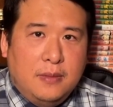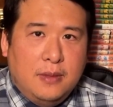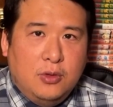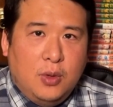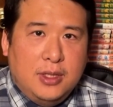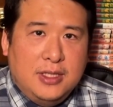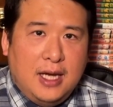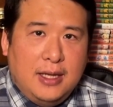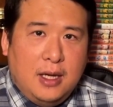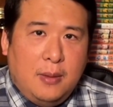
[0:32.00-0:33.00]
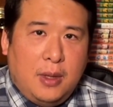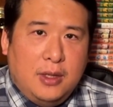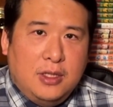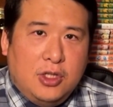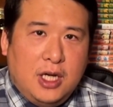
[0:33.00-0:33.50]
To understand
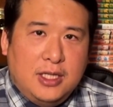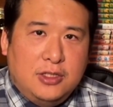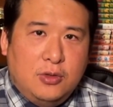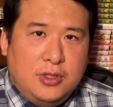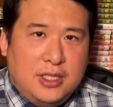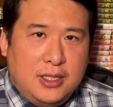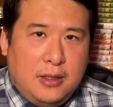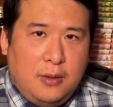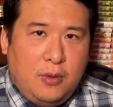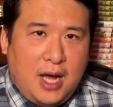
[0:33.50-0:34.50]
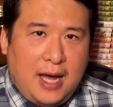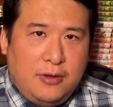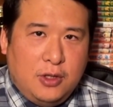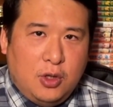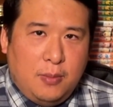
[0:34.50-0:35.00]
American Chinese cuisine, we have
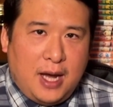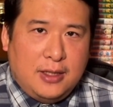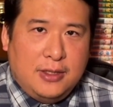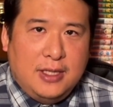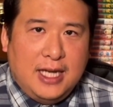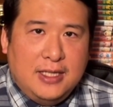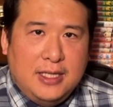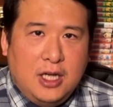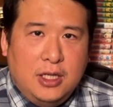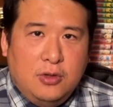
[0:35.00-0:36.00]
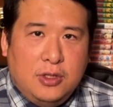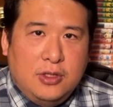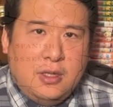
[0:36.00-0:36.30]
to go back to the 1800s,